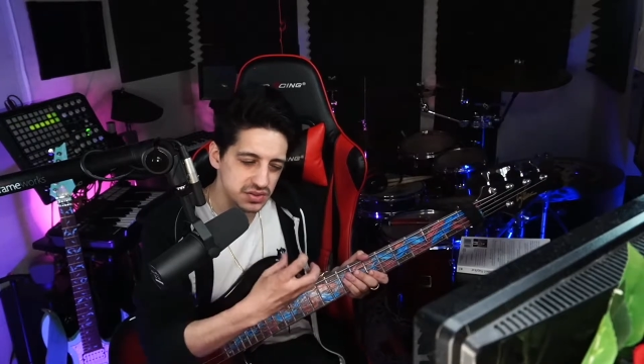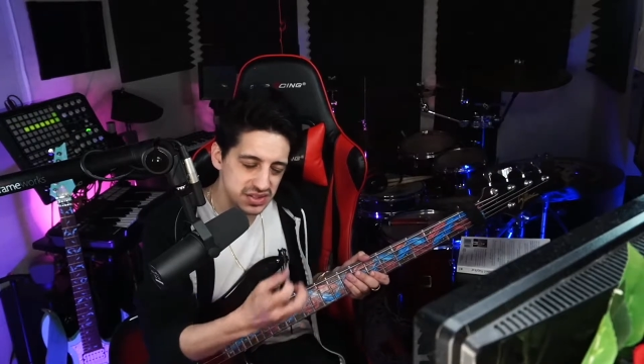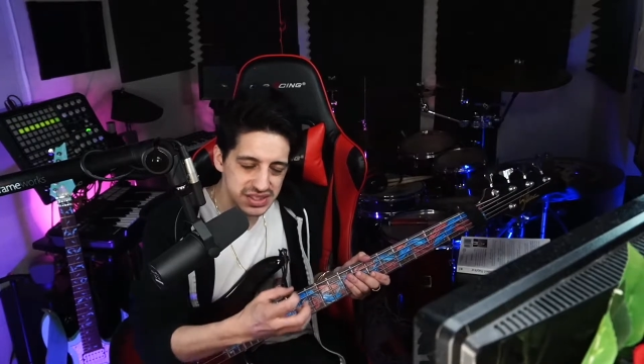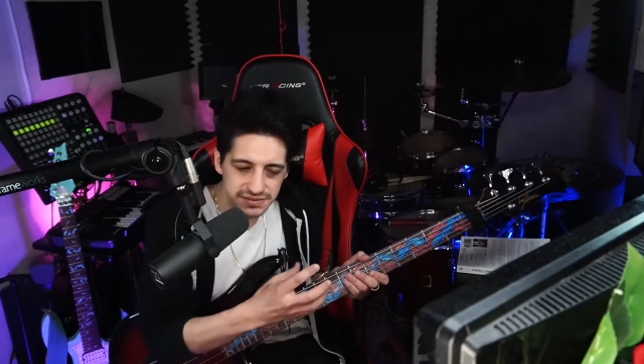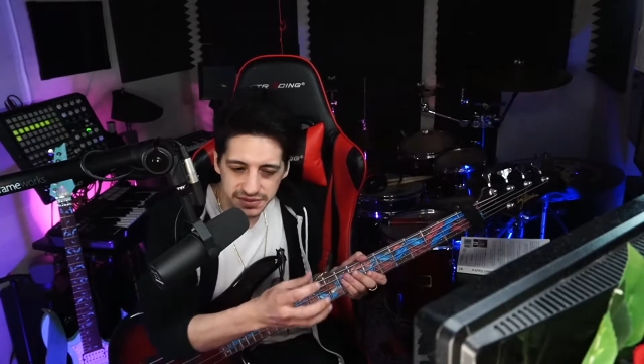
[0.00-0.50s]

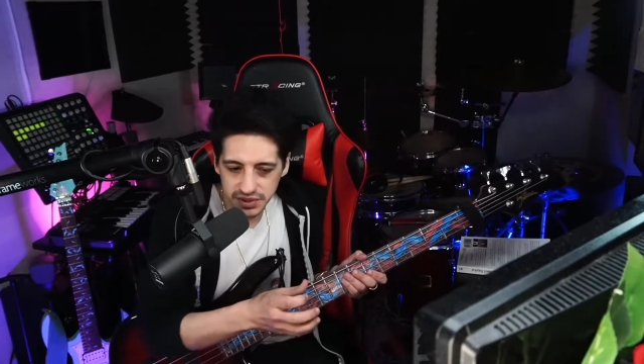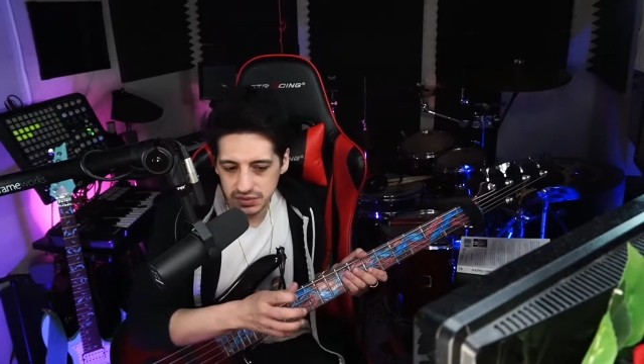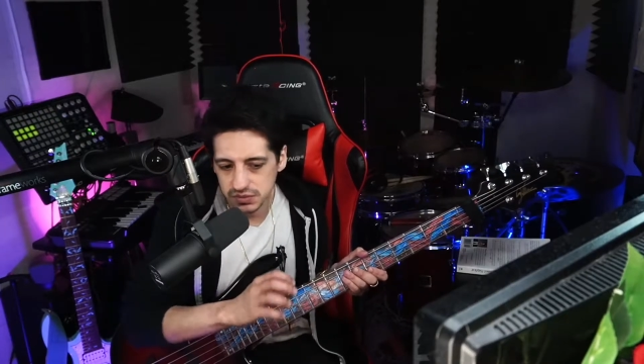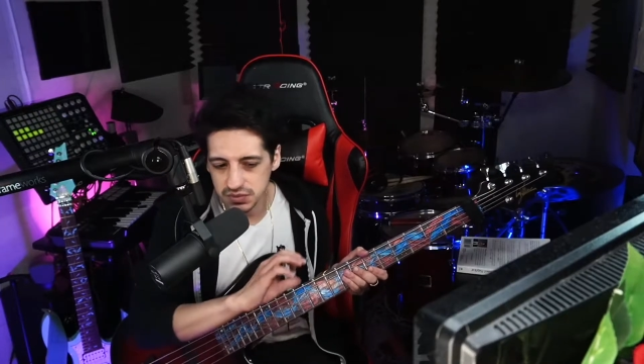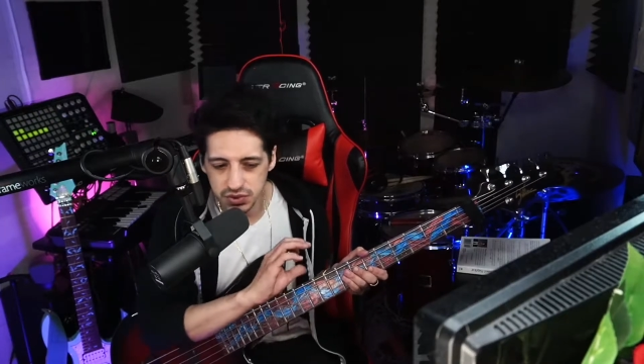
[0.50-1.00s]
different
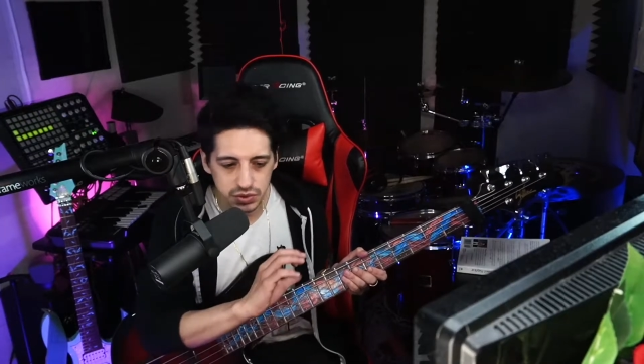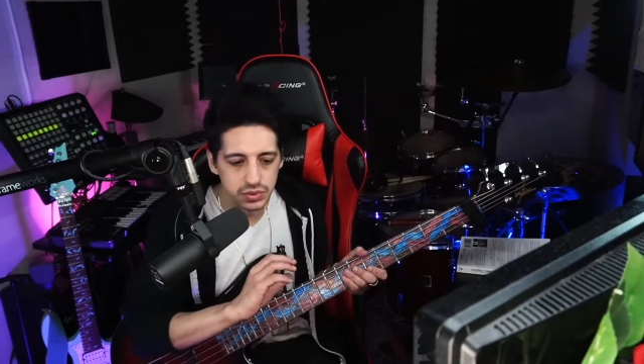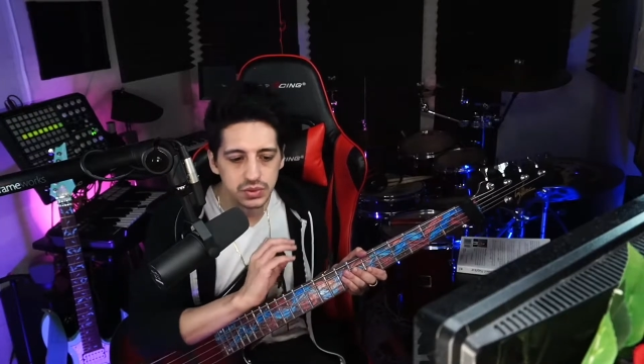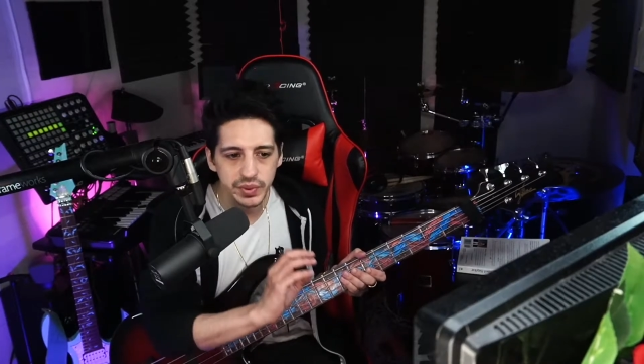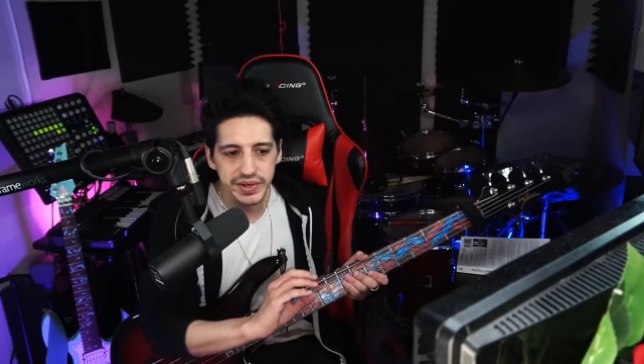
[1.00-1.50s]

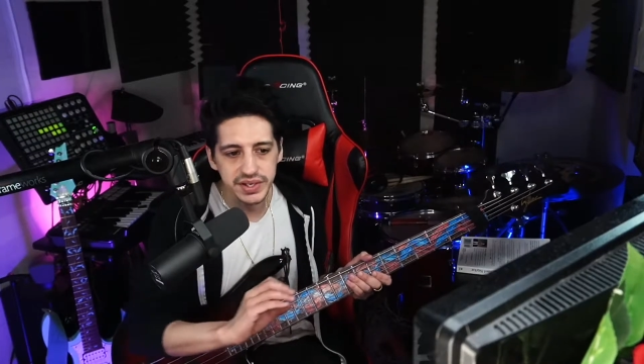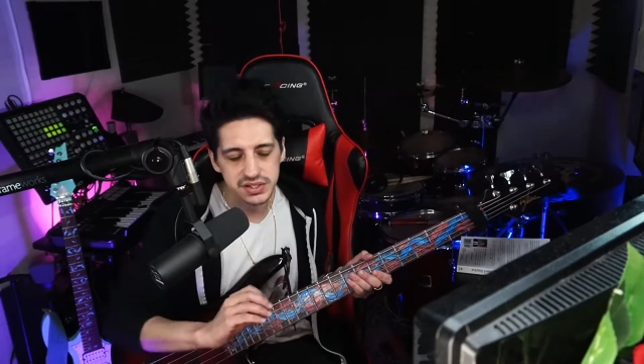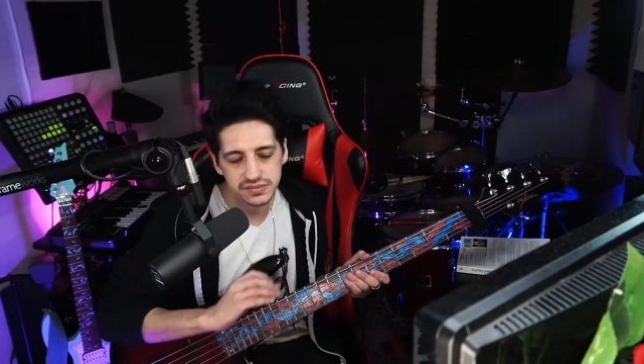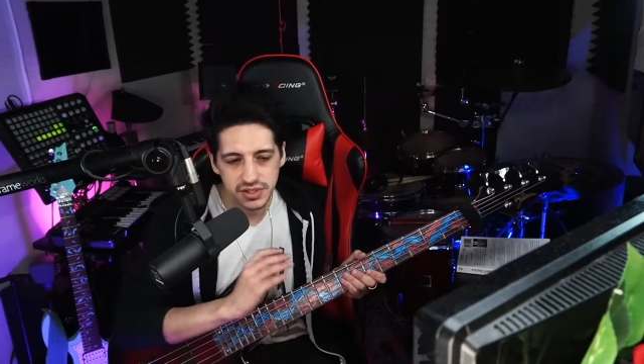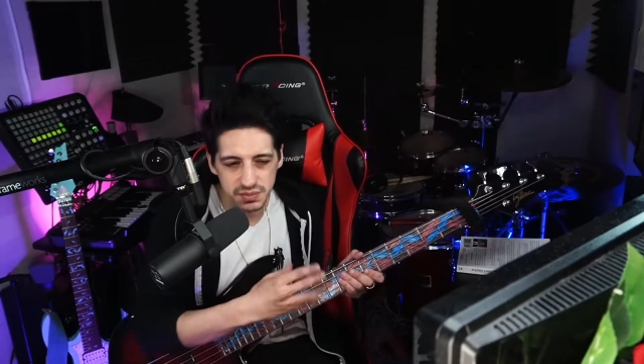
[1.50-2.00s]
cool ways
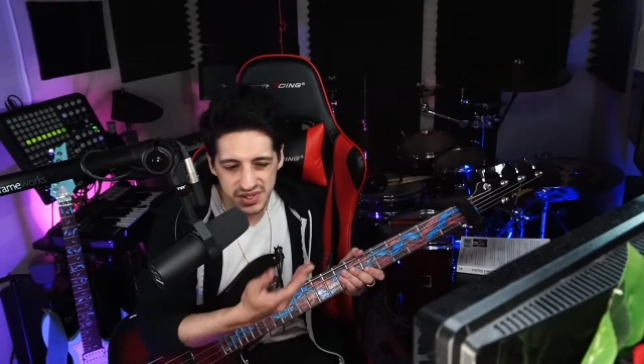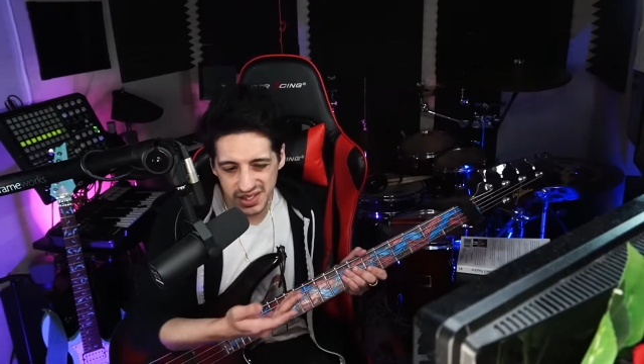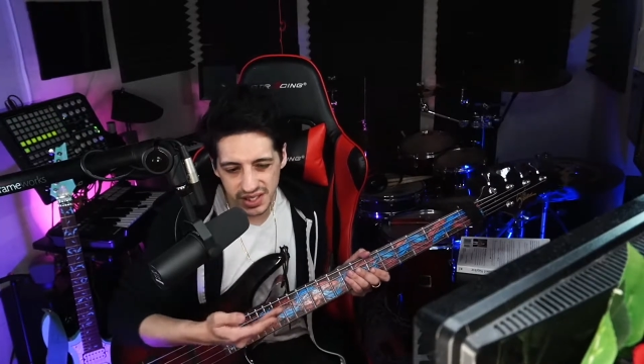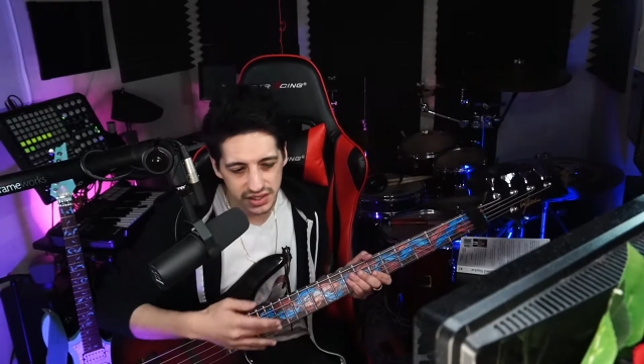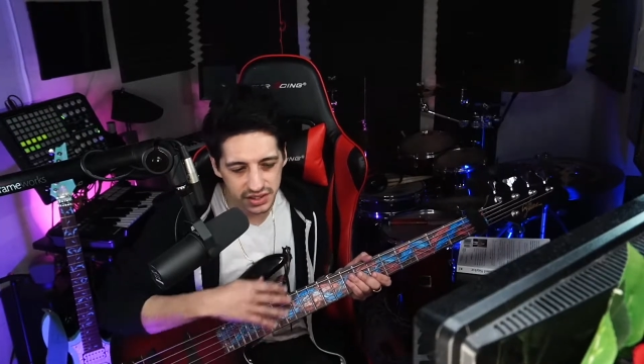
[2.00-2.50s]
of
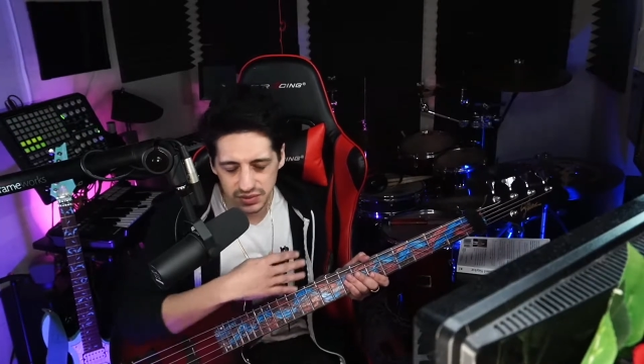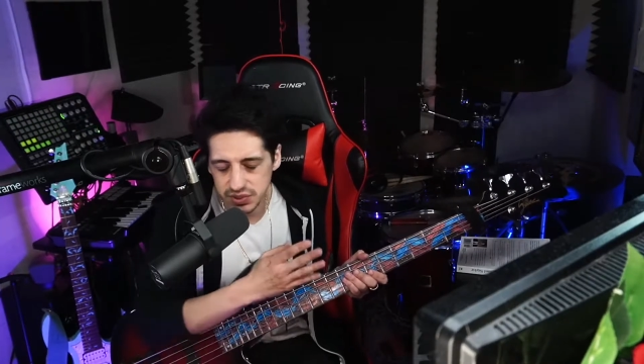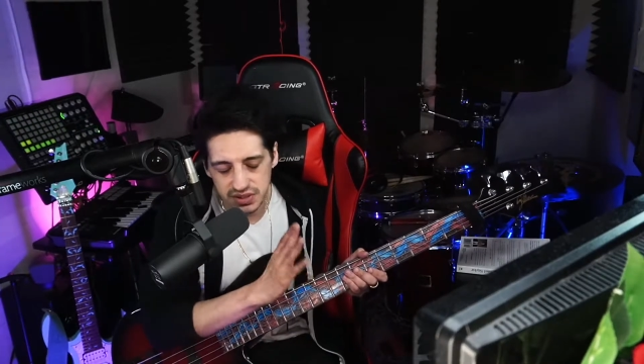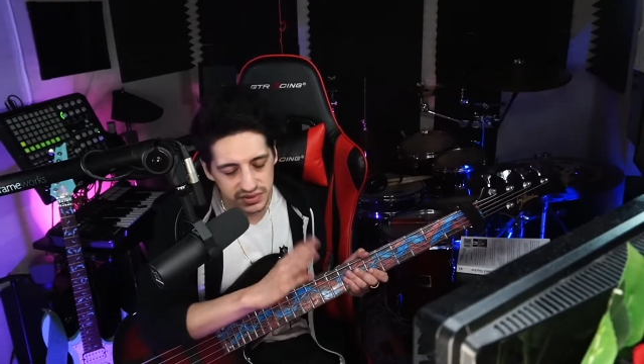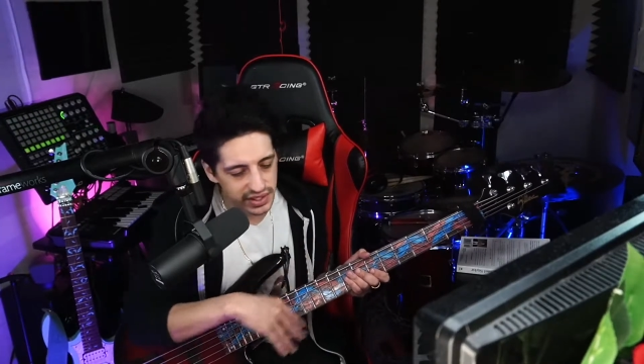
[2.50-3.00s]
communicating or
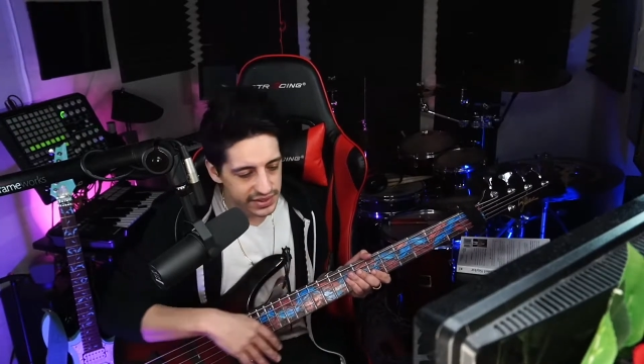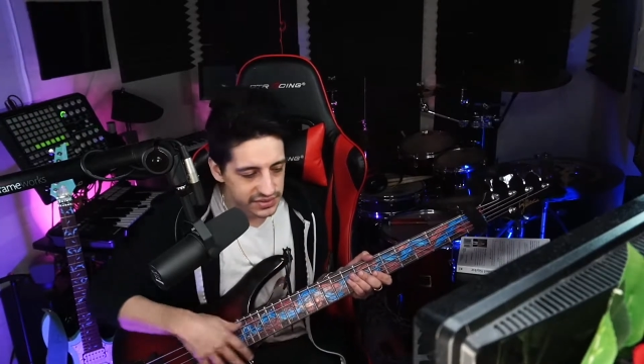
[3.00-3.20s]
whatever.